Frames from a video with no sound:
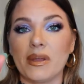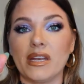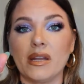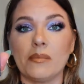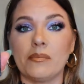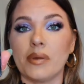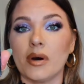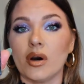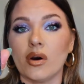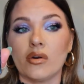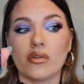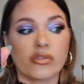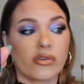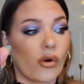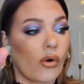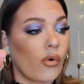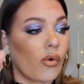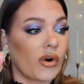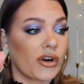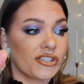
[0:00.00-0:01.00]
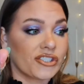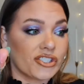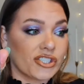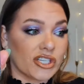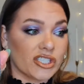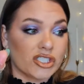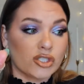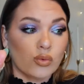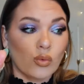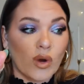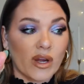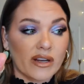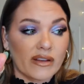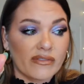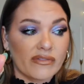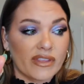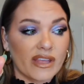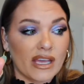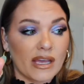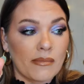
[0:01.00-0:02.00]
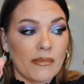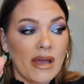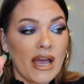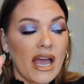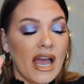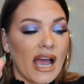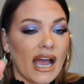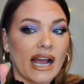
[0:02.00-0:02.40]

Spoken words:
into both or just one of them.